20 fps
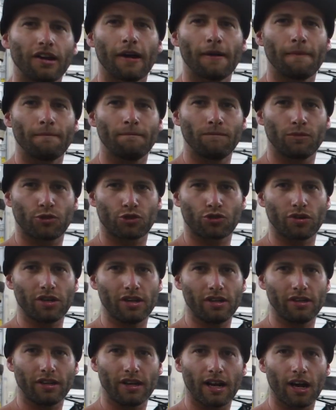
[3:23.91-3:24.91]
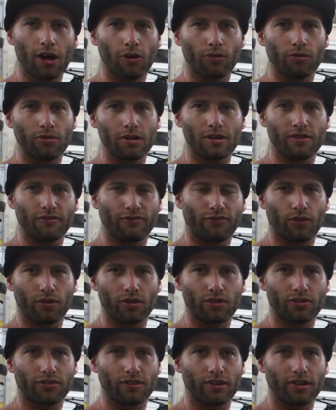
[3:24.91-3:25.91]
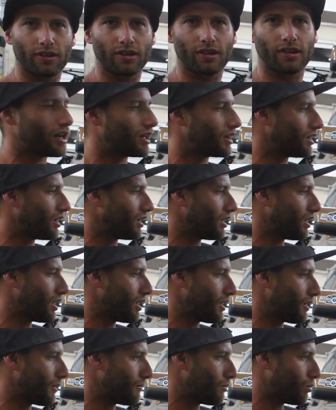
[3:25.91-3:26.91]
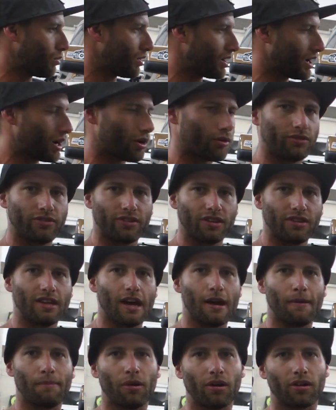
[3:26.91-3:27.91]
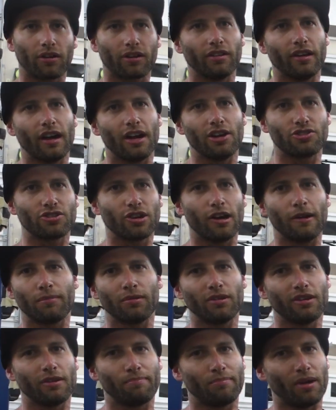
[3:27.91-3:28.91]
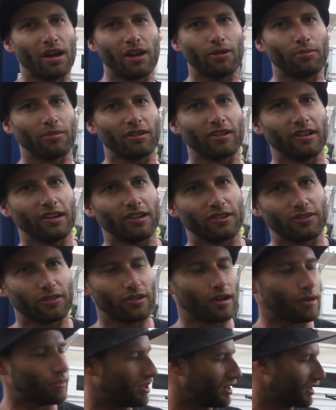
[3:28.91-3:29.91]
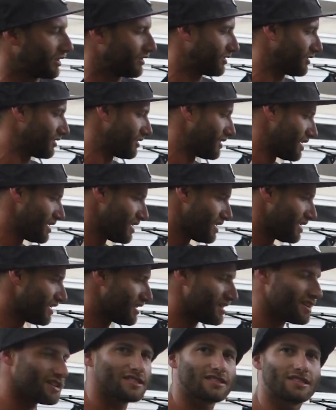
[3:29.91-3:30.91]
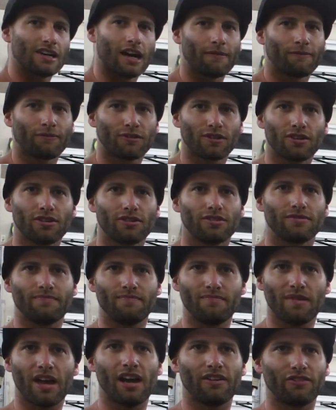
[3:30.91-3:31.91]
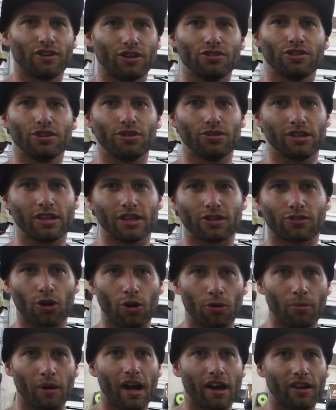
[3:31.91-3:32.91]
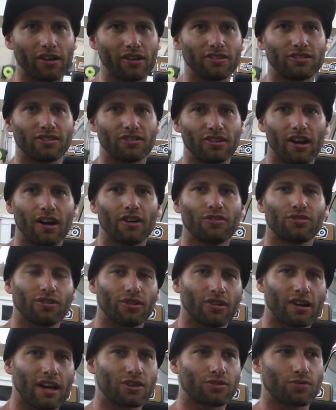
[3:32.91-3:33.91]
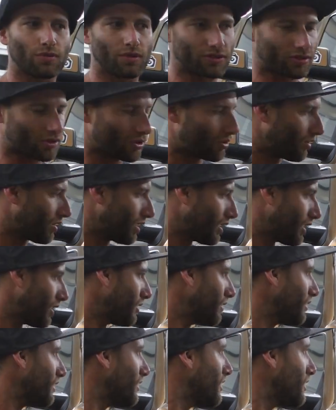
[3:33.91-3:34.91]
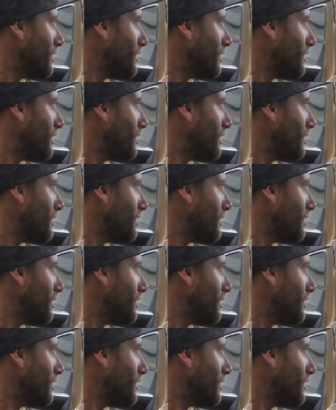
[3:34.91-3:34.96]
I straightened it out, reinforced it, and went out and did that parking lot jump, and it bent them again. So I'm like, time for heavier duty chromoly stuff, so that's what's going on.